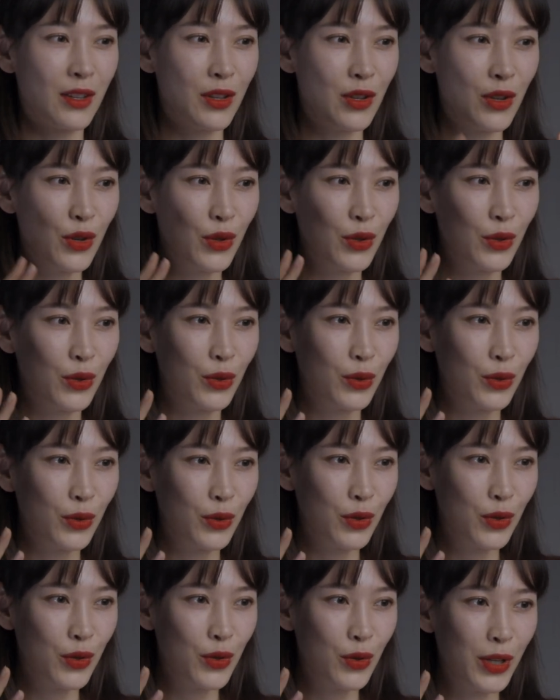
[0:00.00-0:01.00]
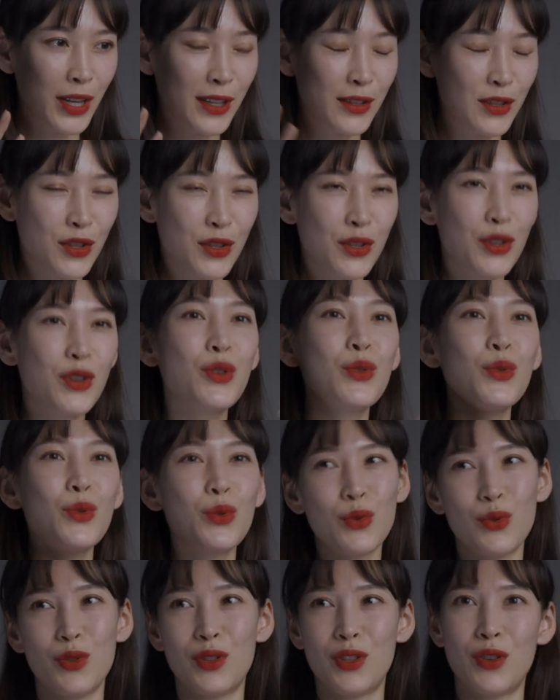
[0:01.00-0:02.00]
you
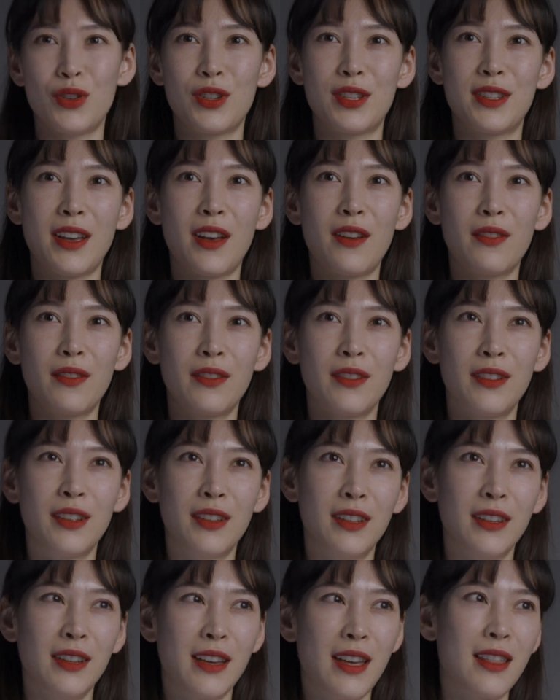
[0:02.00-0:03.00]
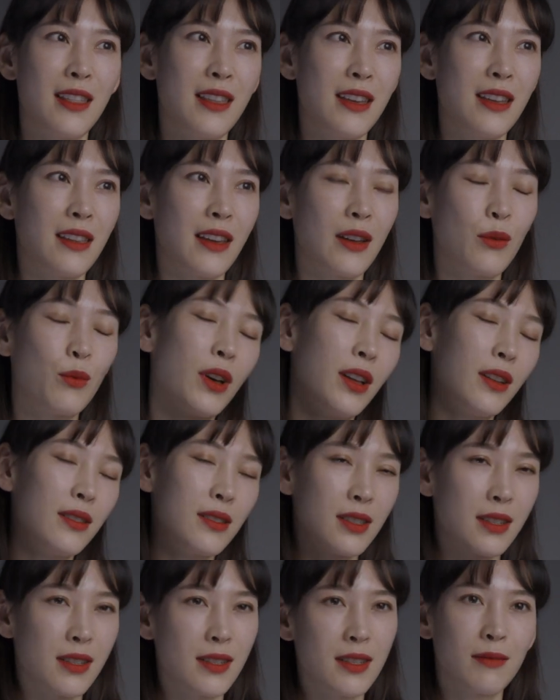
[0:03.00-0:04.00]
excuse yourself and think like, well,
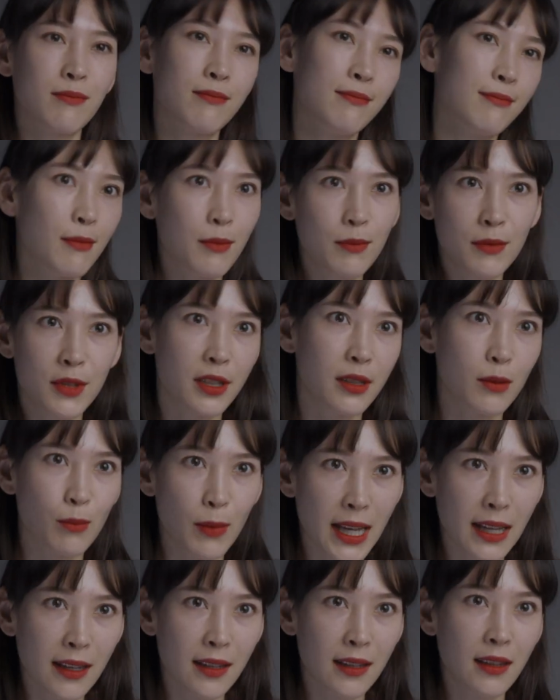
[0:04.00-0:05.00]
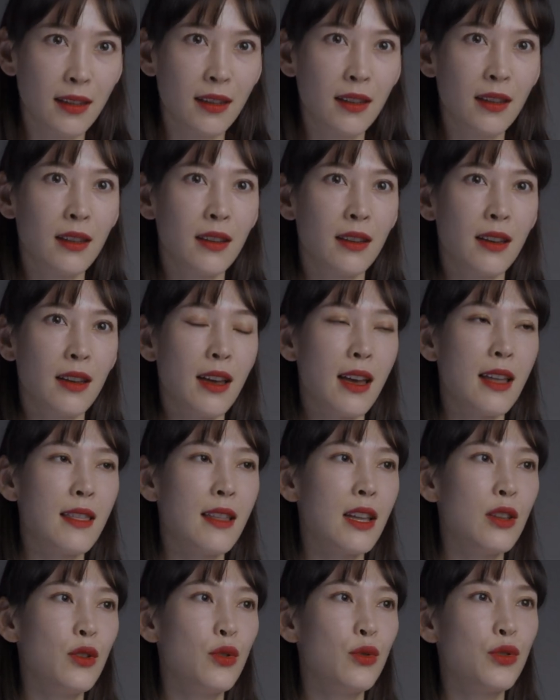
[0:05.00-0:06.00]
it's just me.
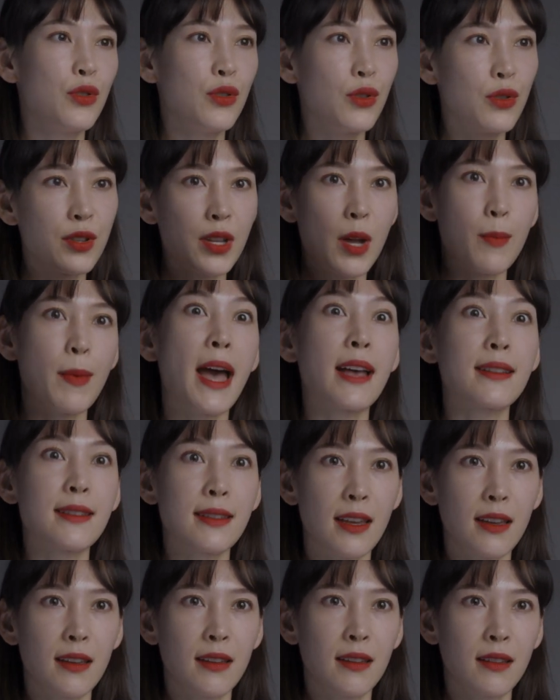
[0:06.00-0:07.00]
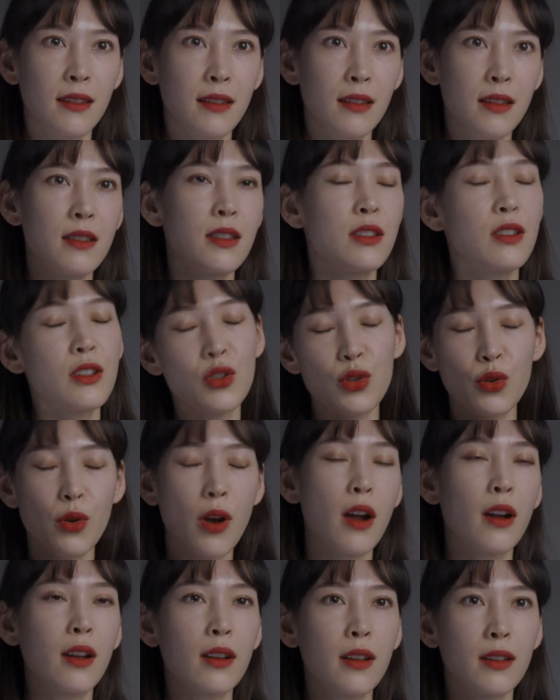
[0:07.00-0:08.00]
And then you stop asking because it's just too
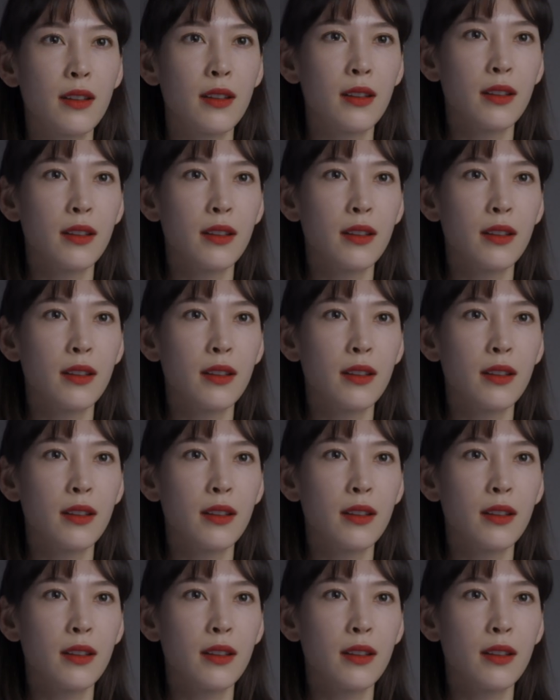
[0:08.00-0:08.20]
hard.